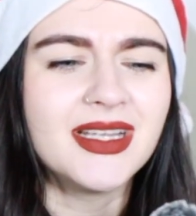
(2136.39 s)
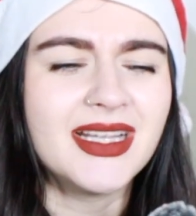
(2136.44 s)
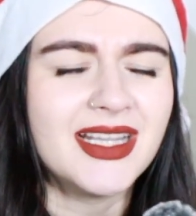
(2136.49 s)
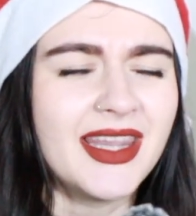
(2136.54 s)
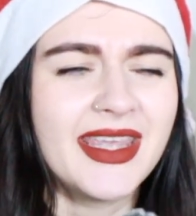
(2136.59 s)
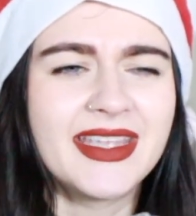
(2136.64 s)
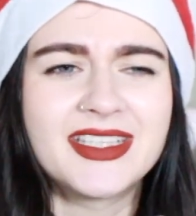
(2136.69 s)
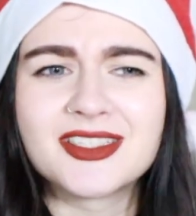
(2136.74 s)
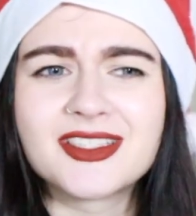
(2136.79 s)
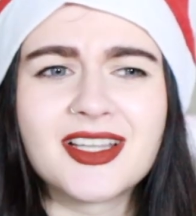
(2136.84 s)

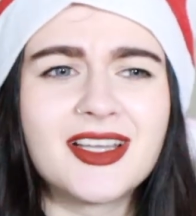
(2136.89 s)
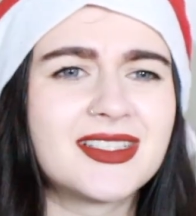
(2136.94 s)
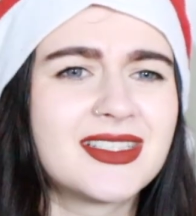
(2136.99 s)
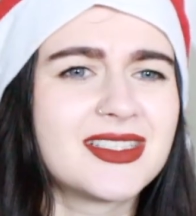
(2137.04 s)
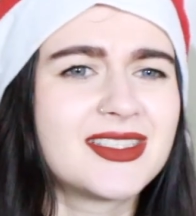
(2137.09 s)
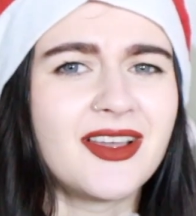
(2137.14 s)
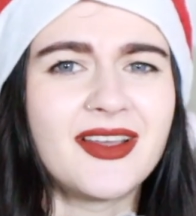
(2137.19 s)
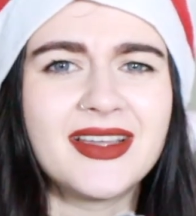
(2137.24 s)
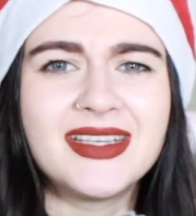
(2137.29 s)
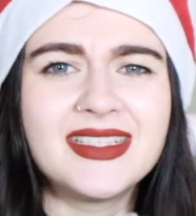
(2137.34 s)
They just like
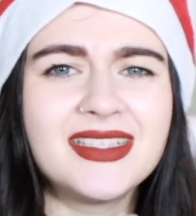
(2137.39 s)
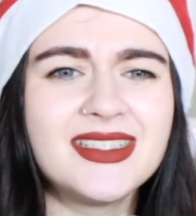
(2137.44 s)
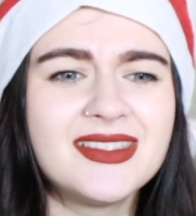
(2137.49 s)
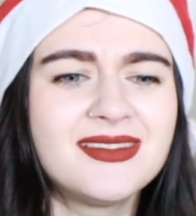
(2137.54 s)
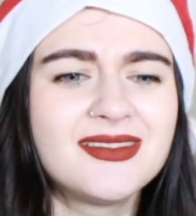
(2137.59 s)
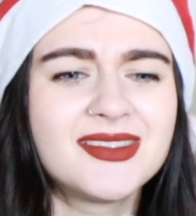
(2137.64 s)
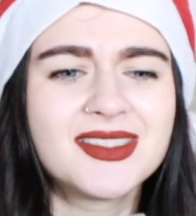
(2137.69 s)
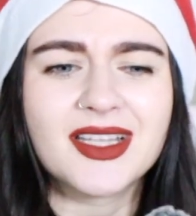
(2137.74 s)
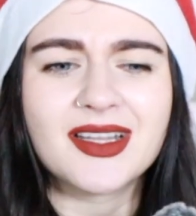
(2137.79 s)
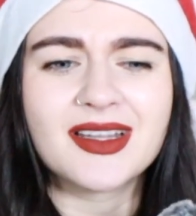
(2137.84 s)
decided
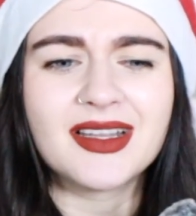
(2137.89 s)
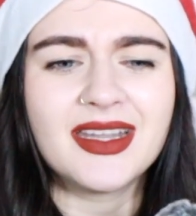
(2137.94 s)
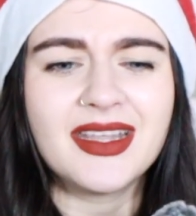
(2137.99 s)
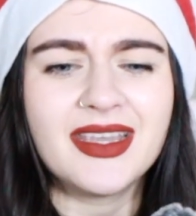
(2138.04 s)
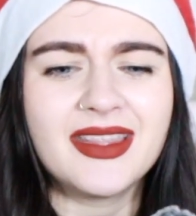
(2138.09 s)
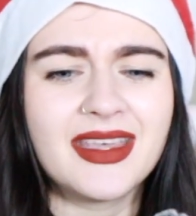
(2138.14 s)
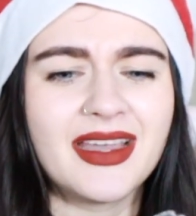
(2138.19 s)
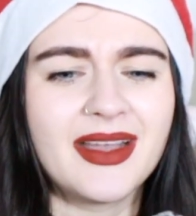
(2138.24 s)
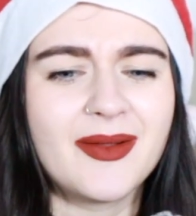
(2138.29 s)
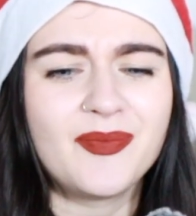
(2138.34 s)

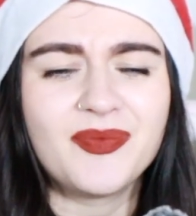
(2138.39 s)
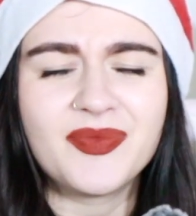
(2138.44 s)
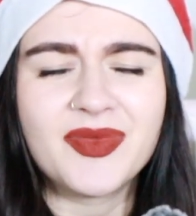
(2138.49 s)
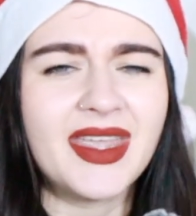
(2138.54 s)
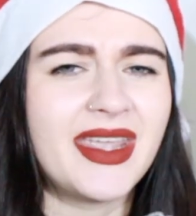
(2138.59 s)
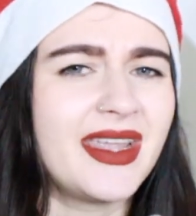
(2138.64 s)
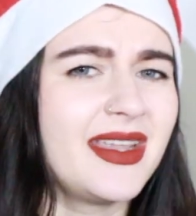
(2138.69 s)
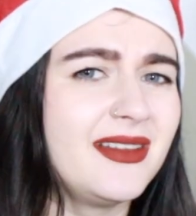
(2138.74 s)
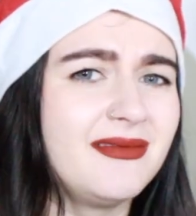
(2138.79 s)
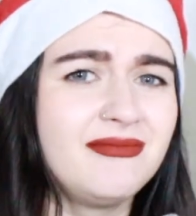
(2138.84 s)
suddenly that
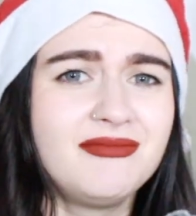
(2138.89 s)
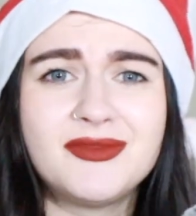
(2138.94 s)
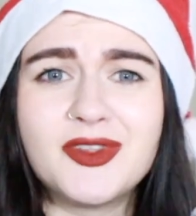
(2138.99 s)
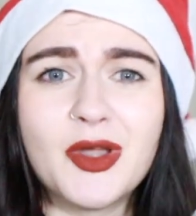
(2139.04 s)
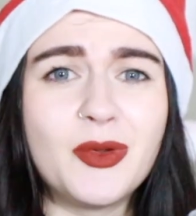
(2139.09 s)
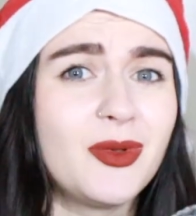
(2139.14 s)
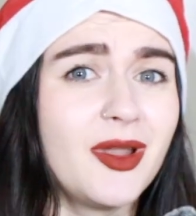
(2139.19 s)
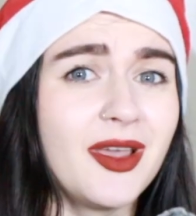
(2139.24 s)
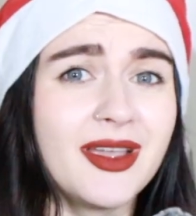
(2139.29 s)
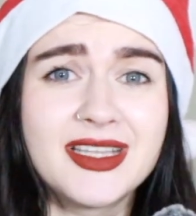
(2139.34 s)
they
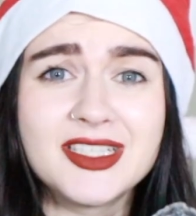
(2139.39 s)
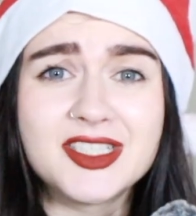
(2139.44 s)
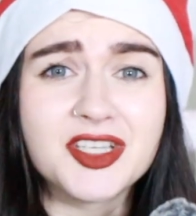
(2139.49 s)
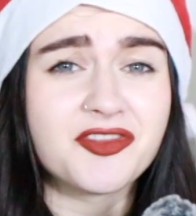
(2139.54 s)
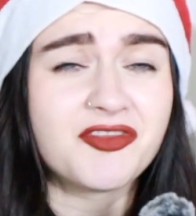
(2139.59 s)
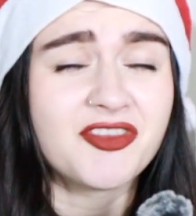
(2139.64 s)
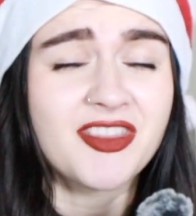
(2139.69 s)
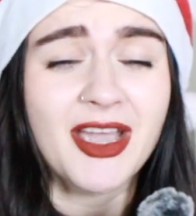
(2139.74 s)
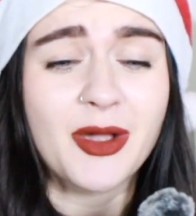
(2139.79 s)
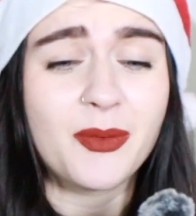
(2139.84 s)
don't like each
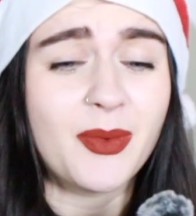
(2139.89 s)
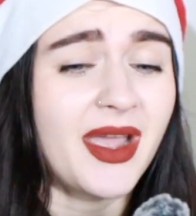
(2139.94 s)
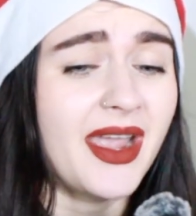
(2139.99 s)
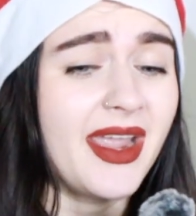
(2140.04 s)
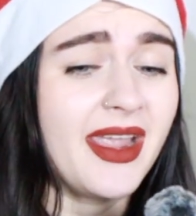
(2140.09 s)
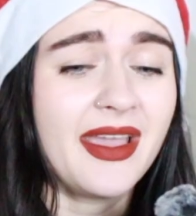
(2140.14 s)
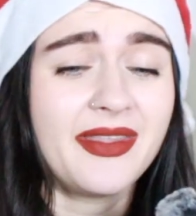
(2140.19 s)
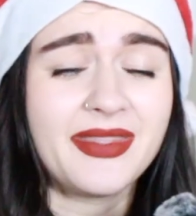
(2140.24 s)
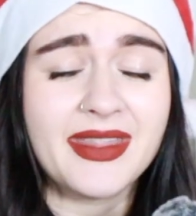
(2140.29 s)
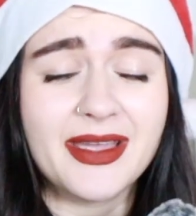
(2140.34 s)
other in that
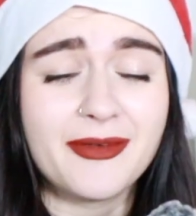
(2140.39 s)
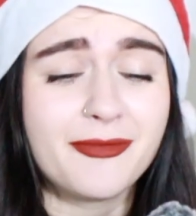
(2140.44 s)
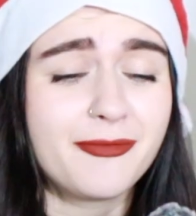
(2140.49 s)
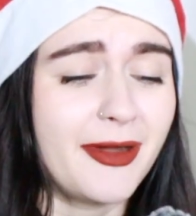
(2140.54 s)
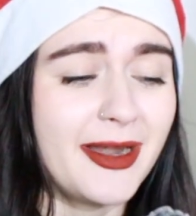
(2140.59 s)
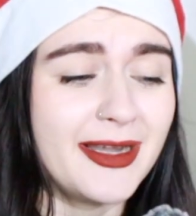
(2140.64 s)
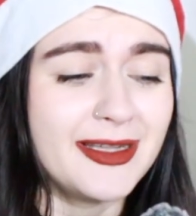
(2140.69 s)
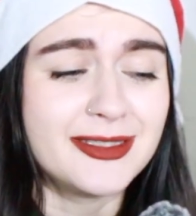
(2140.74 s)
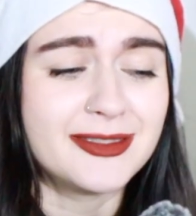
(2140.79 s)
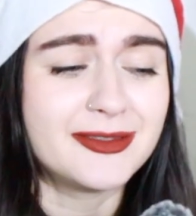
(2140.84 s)
way and they're
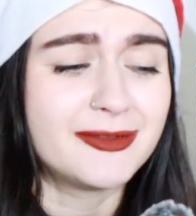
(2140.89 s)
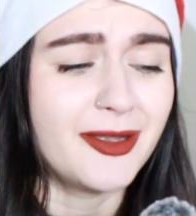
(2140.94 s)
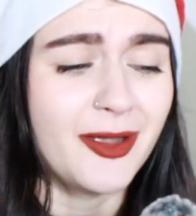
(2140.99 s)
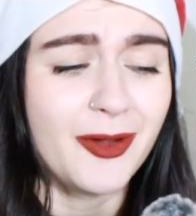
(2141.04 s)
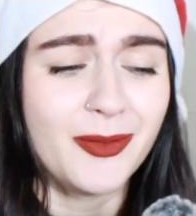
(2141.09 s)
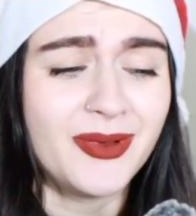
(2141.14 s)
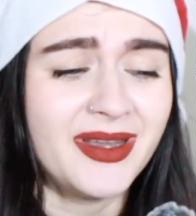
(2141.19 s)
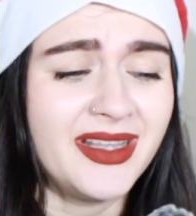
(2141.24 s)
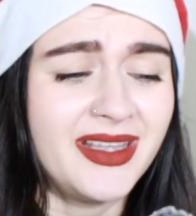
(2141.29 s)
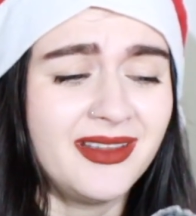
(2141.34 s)
friends
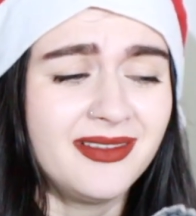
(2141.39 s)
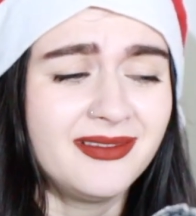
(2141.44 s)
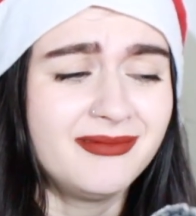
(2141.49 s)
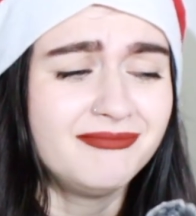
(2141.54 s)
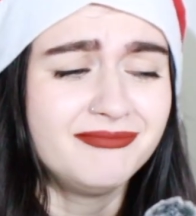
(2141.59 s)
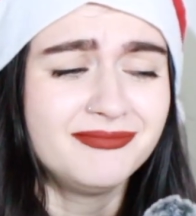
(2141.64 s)
only,